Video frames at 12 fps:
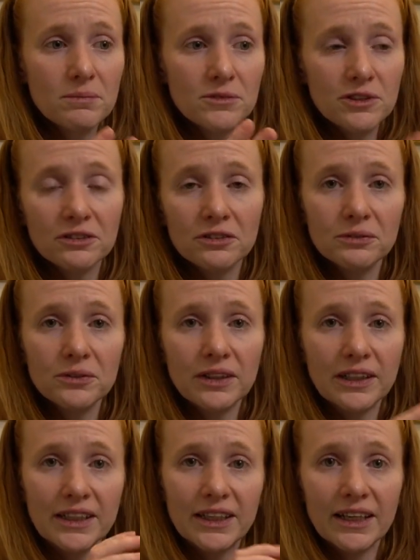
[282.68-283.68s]
doesn't
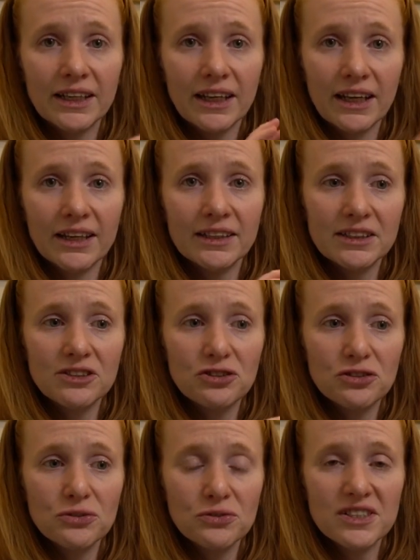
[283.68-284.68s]
really get
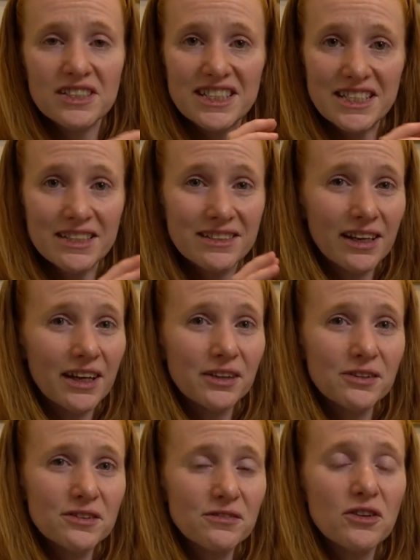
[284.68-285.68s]
into the
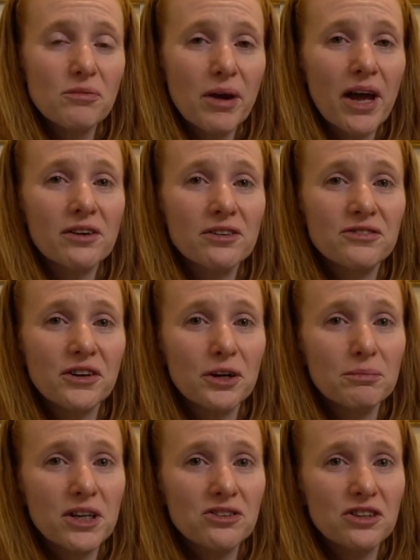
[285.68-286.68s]
details of the battle very
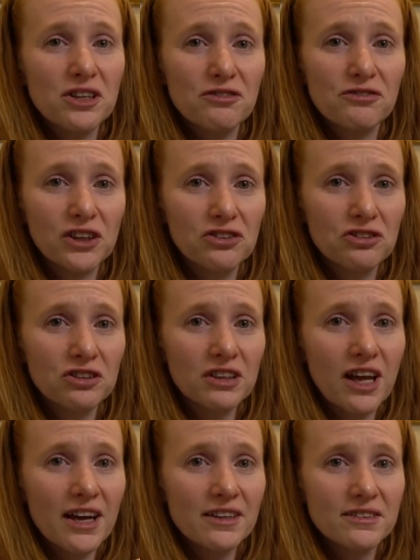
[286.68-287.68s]
much and he
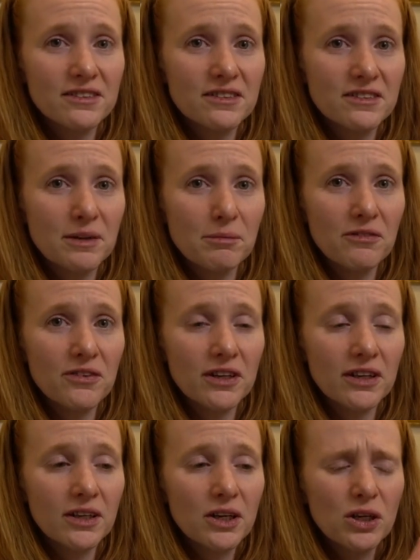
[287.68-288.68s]
fictionalizes some of
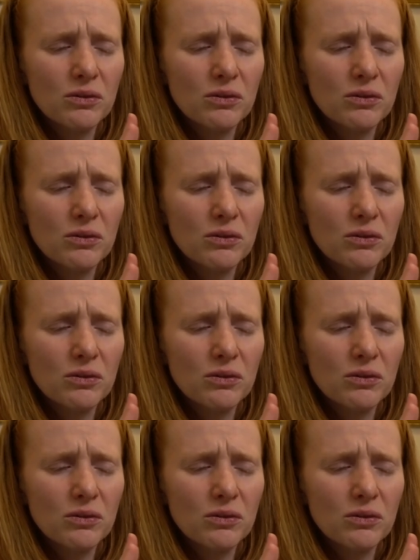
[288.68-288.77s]
it,